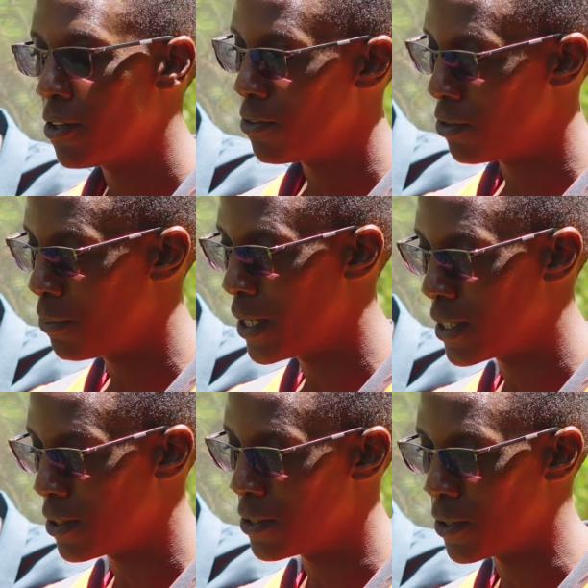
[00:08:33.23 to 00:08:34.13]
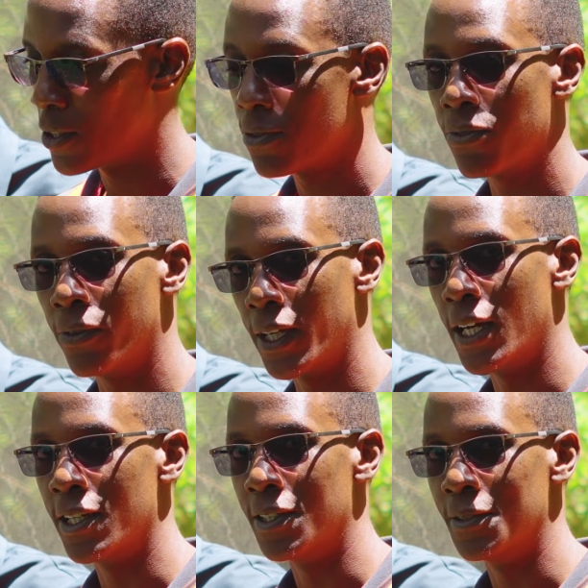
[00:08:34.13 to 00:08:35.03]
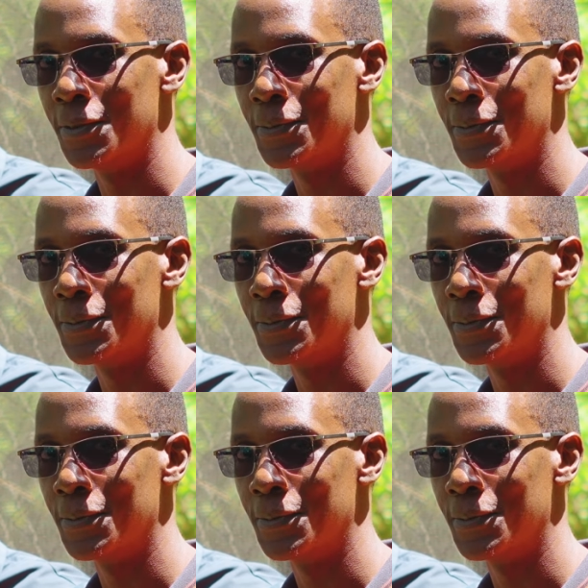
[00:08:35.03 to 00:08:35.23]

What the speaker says: for better results from the garden.